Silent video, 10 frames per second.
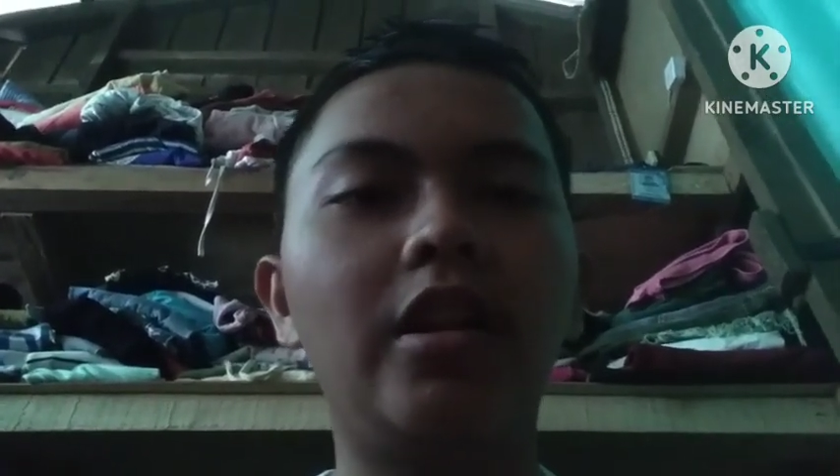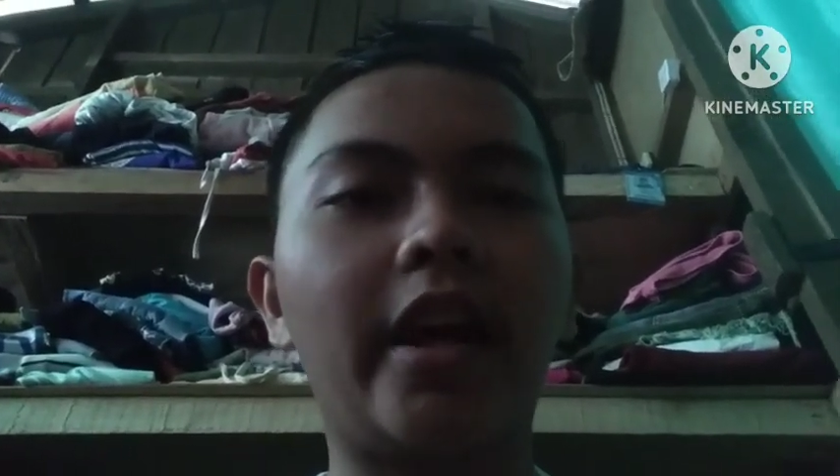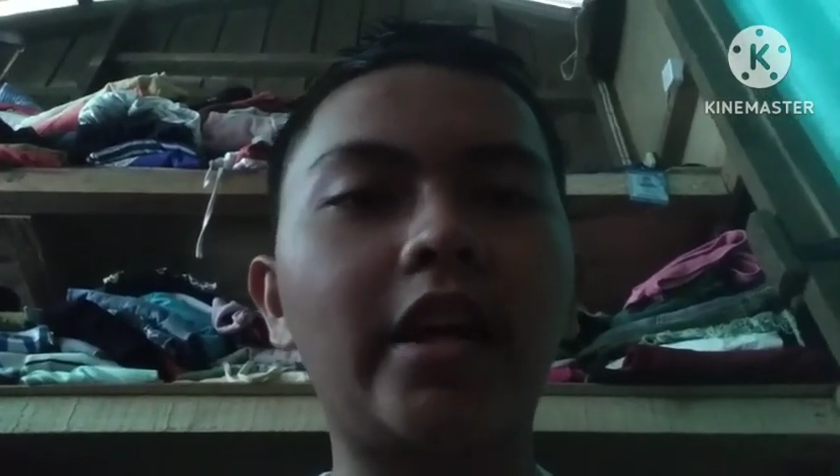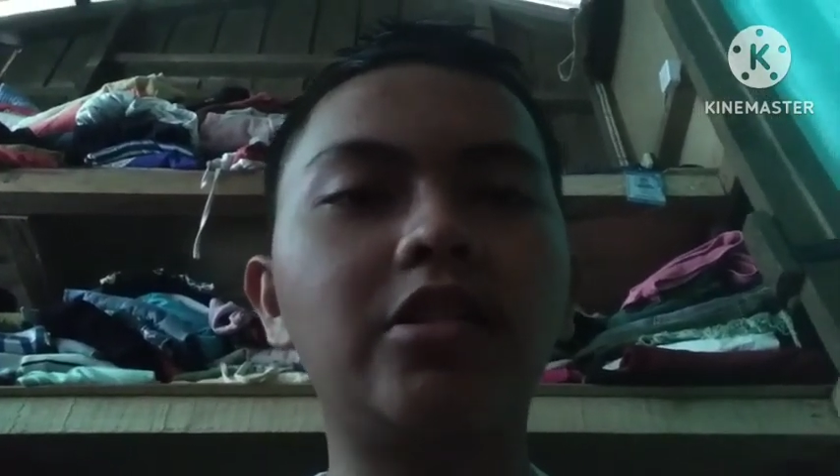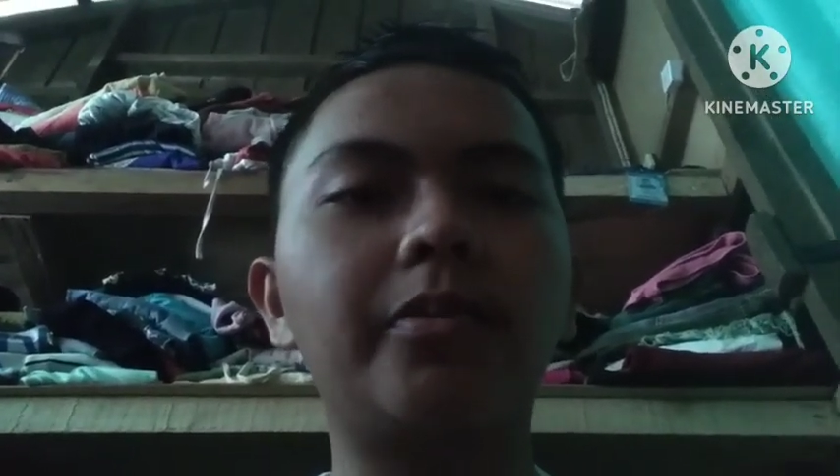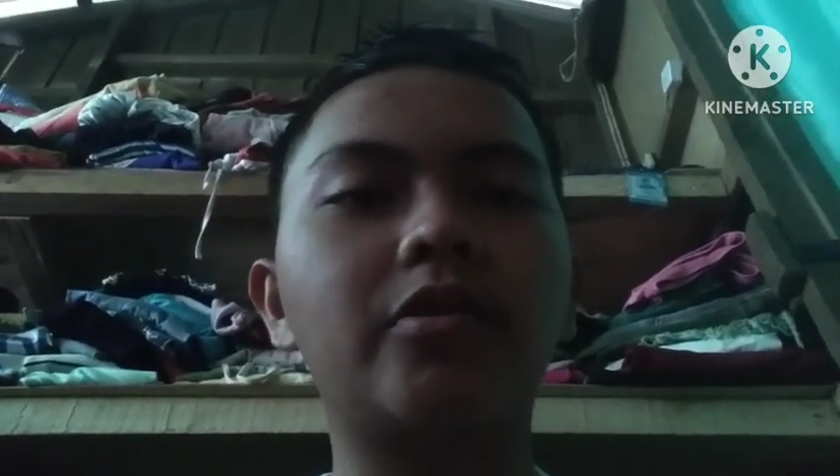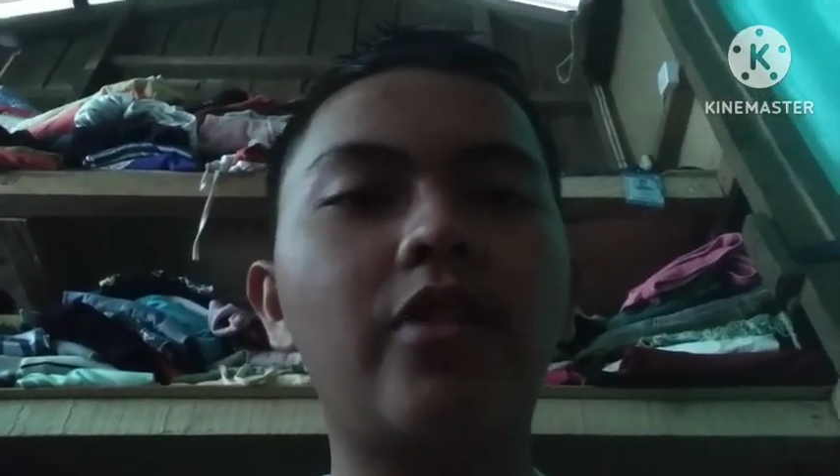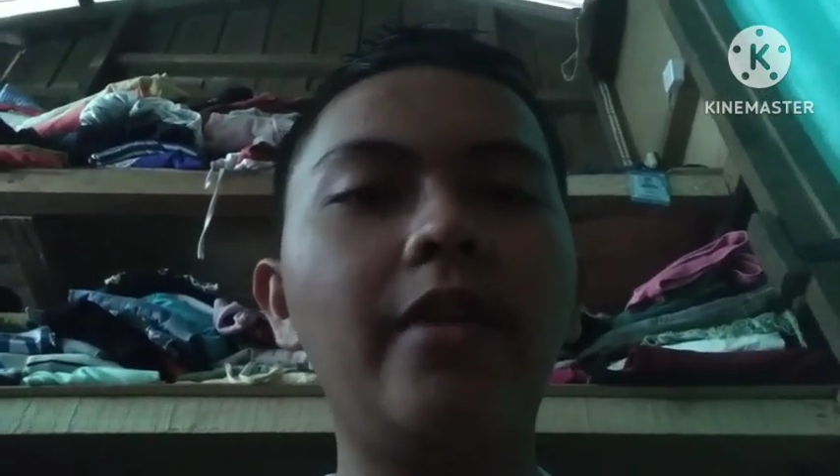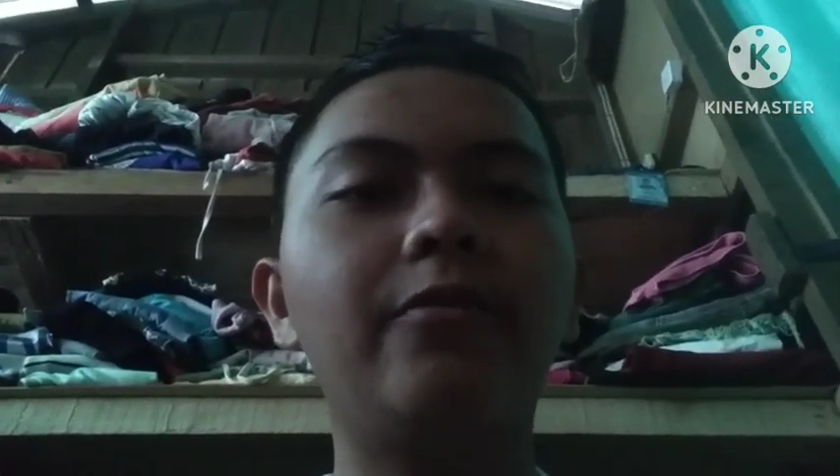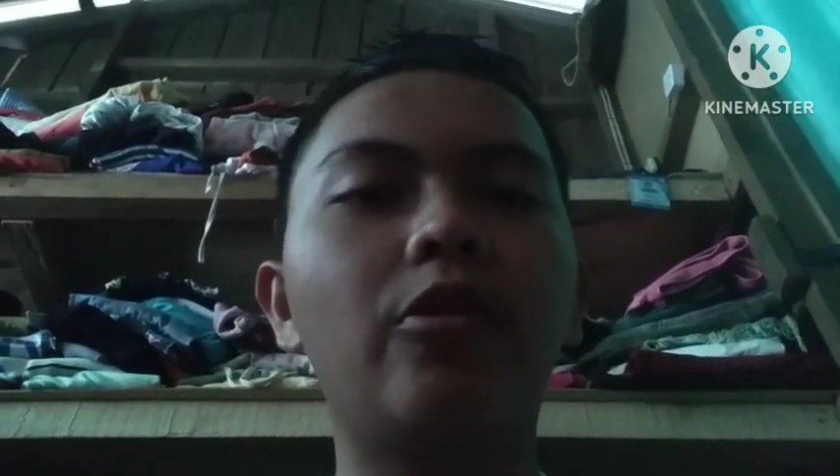Like and
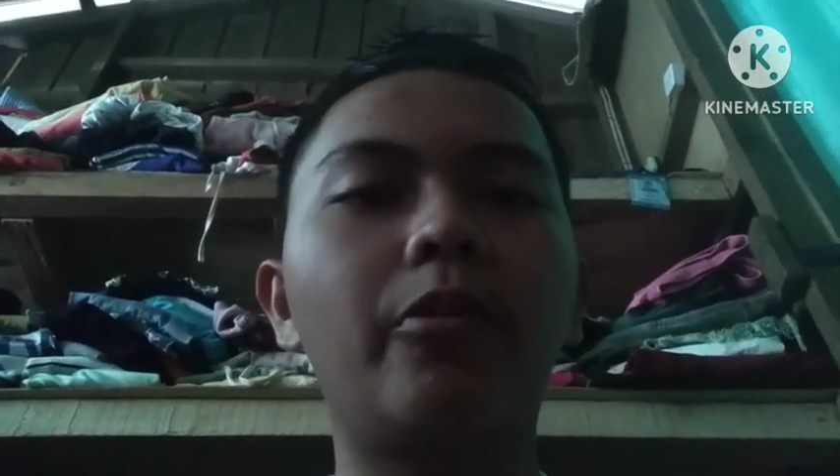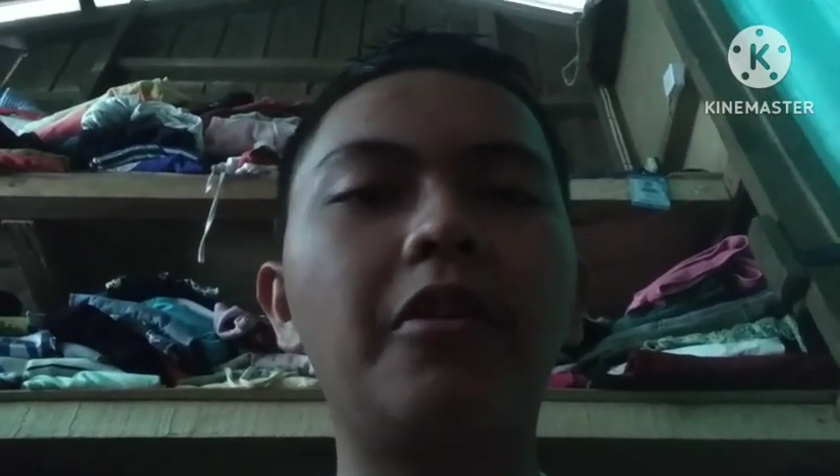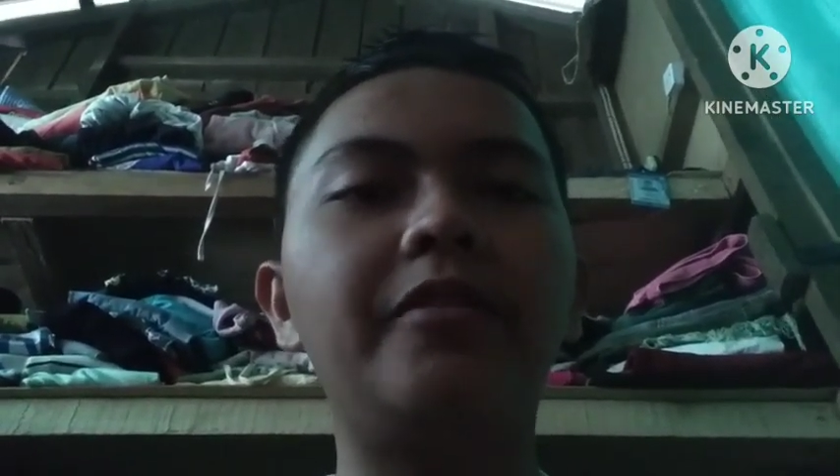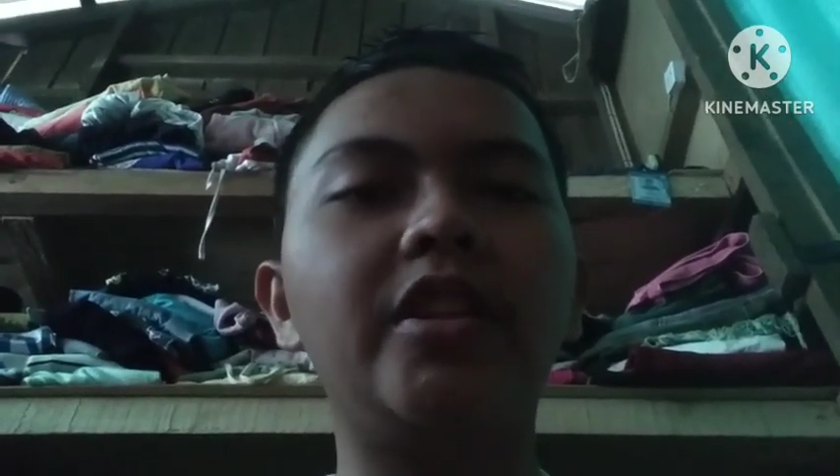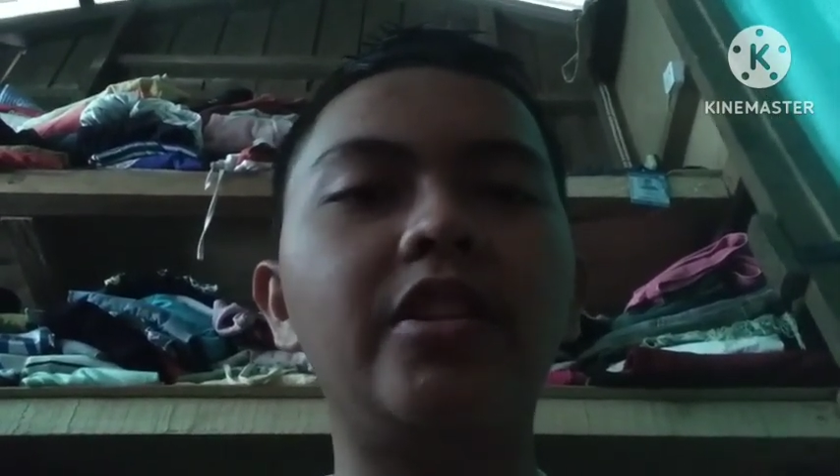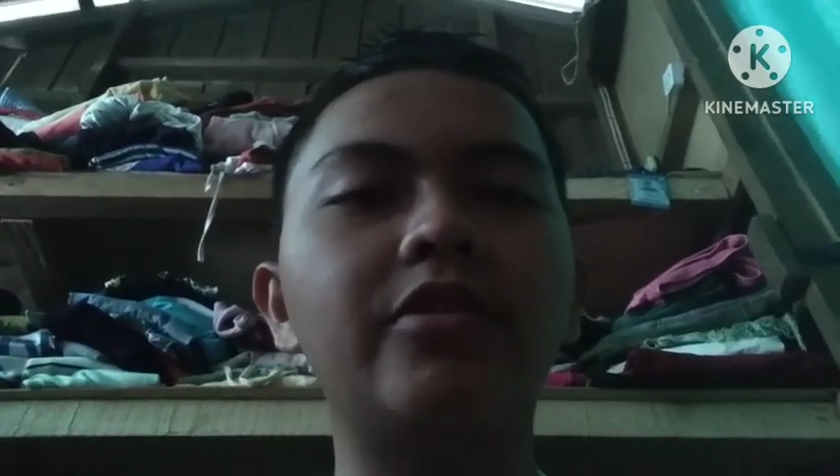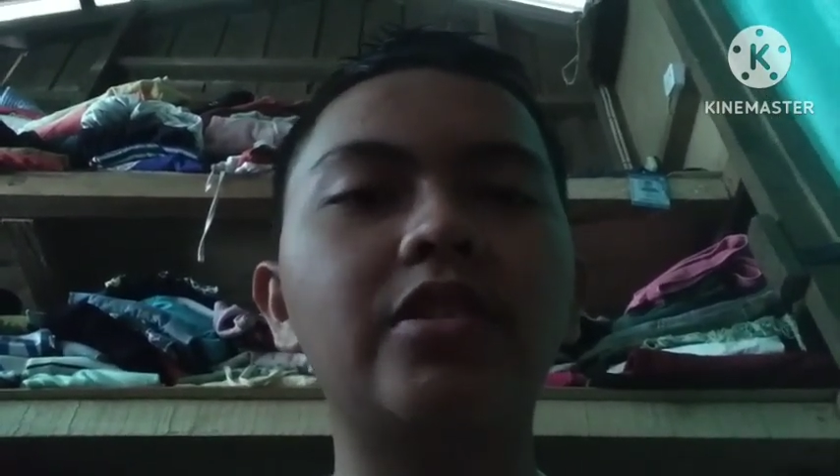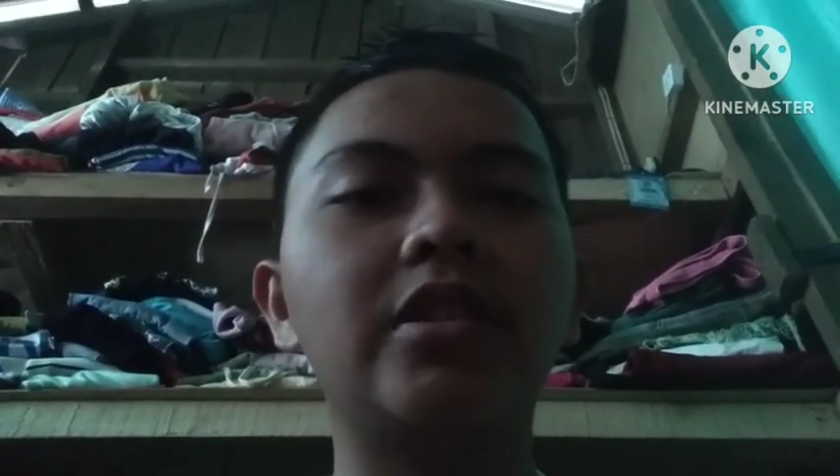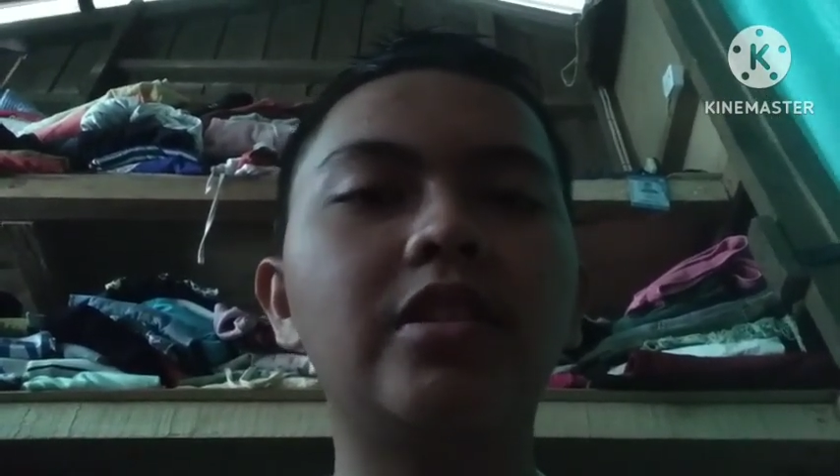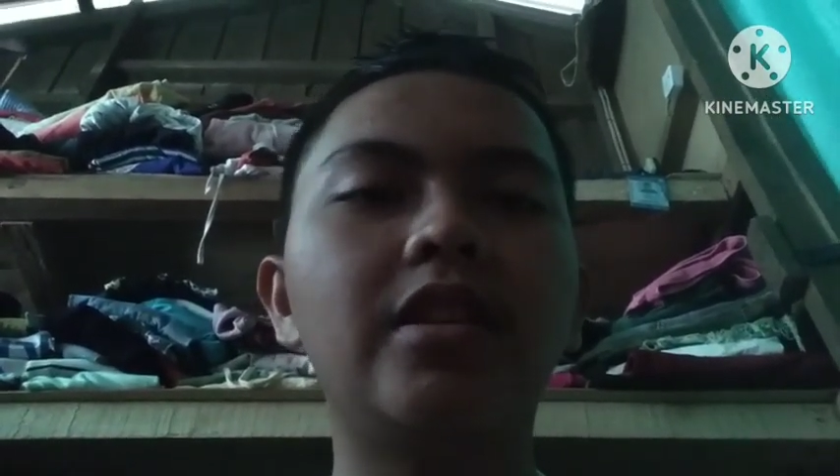subscribe for more videos,